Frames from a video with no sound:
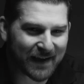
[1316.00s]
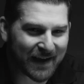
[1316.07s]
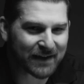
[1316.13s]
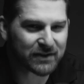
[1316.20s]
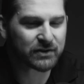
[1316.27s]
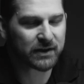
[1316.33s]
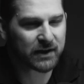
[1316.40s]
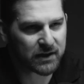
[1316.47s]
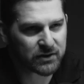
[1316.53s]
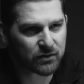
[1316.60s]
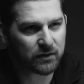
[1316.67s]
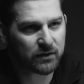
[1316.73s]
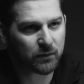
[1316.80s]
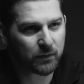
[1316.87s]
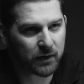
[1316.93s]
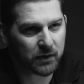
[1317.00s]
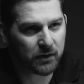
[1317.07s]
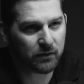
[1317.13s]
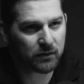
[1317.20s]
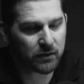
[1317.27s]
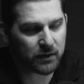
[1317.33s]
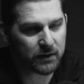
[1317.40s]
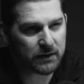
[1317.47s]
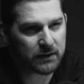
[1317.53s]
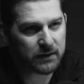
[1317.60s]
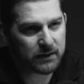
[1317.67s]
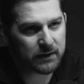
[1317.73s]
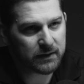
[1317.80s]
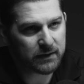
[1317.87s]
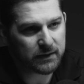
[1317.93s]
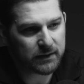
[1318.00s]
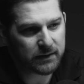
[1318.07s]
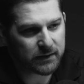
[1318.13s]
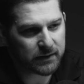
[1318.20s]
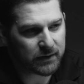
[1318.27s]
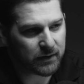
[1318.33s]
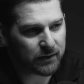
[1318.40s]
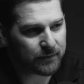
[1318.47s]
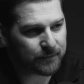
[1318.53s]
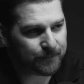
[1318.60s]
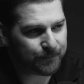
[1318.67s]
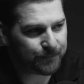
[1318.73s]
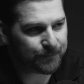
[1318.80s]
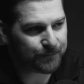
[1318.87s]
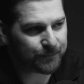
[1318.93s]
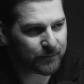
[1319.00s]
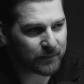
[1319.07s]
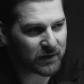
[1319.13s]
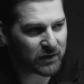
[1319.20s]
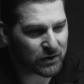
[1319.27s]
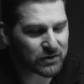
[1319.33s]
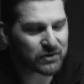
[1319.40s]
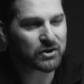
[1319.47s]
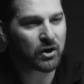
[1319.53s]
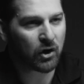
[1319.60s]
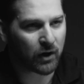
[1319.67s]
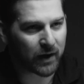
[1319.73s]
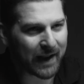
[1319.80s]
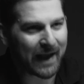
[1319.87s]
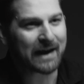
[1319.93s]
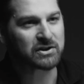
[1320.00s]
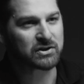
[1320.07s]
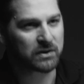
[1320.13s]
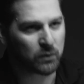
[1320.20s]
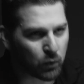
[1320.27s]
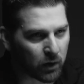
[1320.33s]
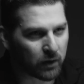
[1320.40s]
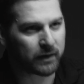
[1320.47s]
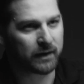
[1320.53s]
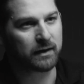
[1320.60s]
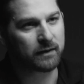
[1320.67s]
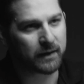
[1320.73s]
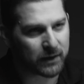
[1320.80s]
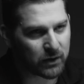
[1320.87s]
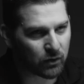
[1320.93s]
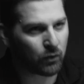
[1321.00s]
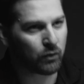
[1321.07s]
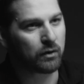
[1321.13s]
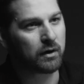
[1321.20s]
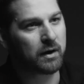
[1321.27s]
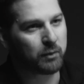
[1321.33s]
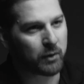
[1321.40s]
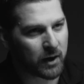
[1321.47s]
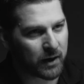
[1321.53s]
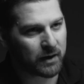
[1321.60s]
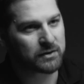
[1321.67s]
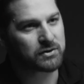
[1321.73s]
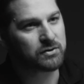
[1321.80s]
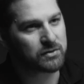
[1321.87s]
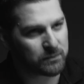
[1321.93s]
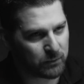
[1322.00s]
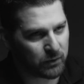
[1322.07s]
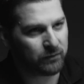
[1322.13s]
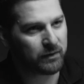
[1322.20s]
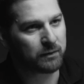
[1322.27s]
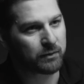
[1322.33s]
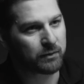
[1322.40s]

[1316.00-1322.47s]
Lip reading: actually catch on to where you could, you saw it actually working? Like you're ordering products, you're moving